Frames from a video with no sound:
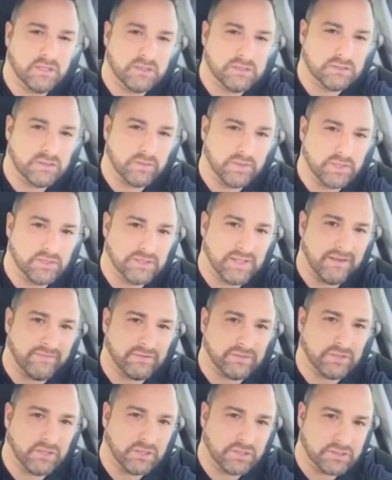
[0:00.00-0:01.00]
Yeah,
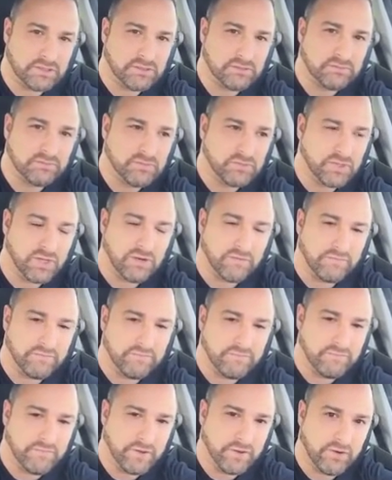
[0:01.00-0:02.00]
so Meerkat's
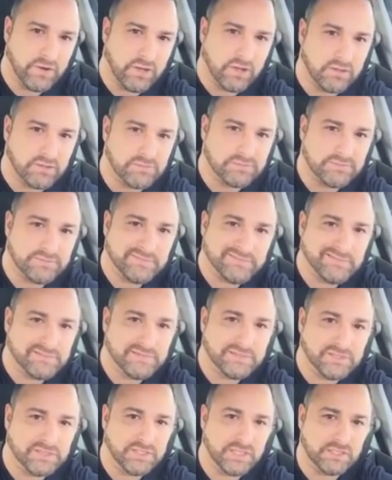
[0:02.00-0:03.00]
taking a while to load
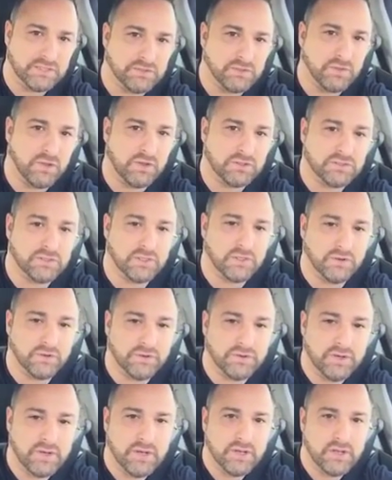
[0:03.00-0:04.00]
the
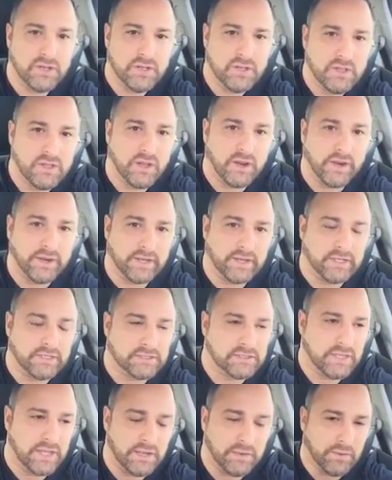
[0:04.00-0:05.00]
things here, so I can't
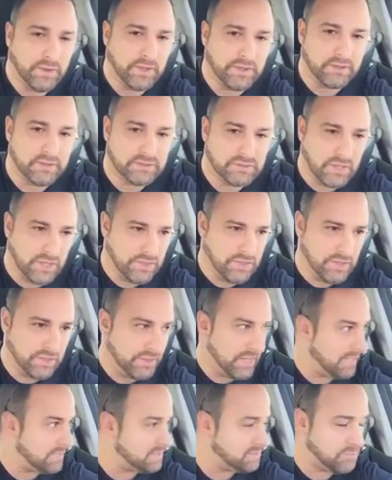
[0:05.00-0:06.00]
really see who else is here.
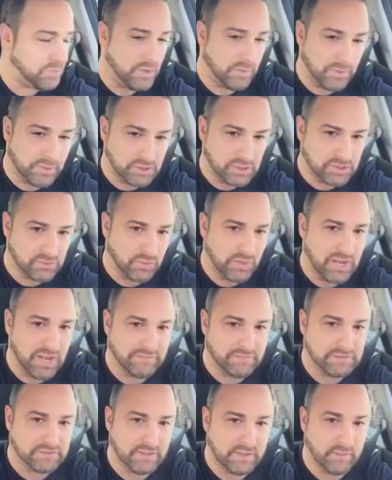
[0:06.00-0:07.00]
Linda,
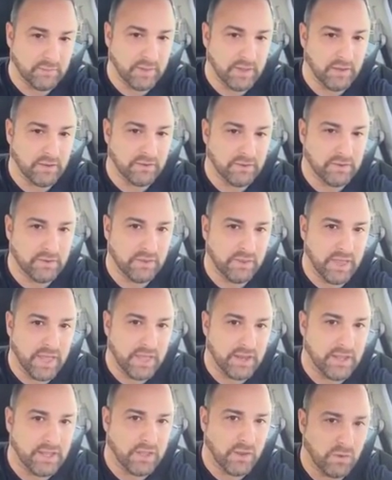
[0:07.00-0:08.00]
good morning.
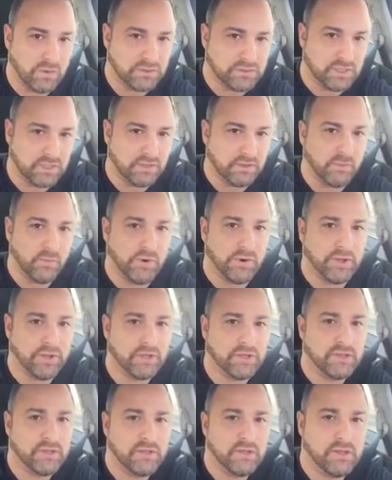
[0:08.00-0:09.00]

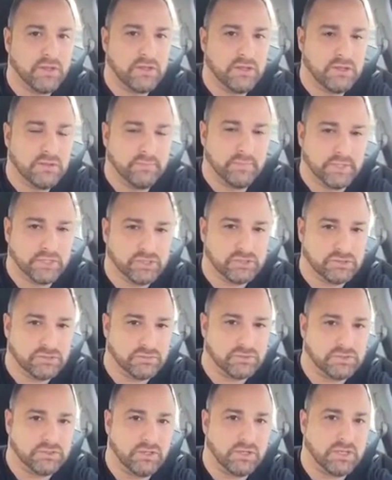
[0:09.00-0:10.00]
Well, not good morning for
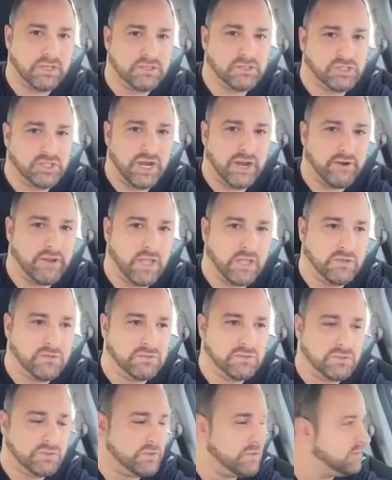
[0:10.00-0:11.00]
most of you, I guess. Good morning for
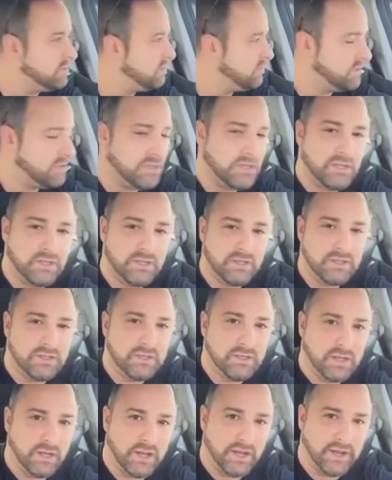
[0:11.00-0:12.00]
me. It's
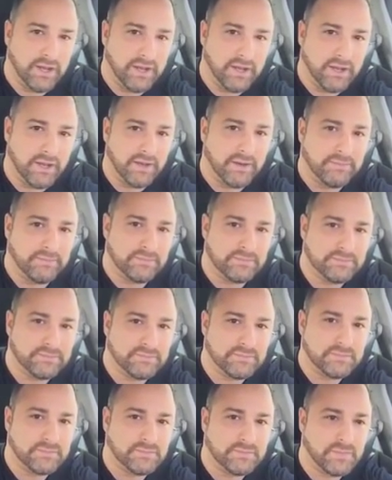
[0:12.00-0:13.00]
7:54 in the
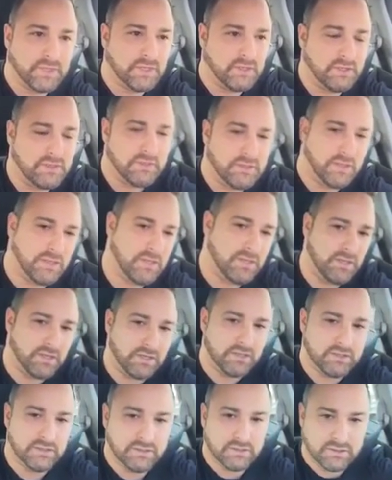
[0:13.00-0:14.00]
morning. Hey,
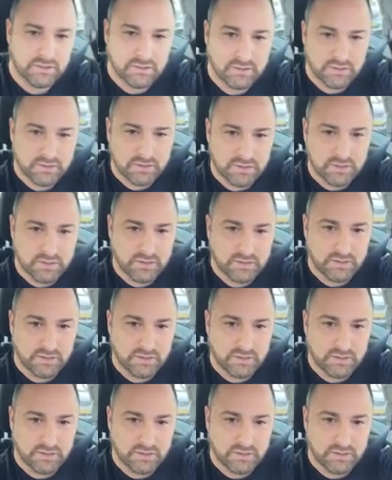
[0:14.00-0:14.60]
Gabrielle, what's cooking?